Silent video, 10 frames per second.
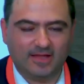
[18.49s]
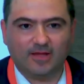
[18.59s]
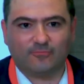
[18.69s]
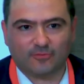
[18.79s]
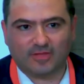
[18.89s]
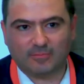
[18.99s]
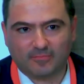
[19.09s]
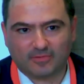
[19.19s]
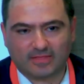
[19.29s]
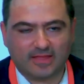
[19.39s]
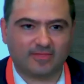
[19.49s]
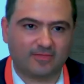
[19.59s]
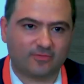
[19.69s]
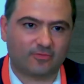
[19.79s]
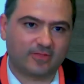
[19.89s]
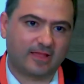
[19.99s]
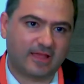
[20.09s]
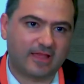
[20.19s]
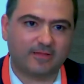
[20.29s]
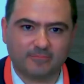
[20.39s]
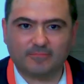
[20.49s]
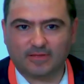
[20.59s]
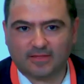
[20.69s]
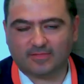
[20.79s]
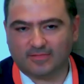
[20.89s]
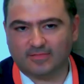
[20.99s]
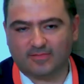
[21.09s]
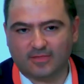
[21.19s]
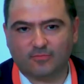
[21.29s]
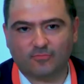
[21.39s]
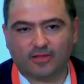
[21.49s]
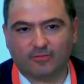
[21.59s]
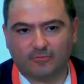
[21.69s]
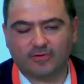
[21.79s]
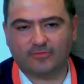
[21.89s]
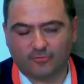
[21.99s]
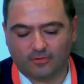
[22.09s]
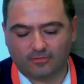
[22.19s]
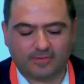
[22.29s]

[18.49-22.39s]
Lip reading: For some member states, these issues are already solved,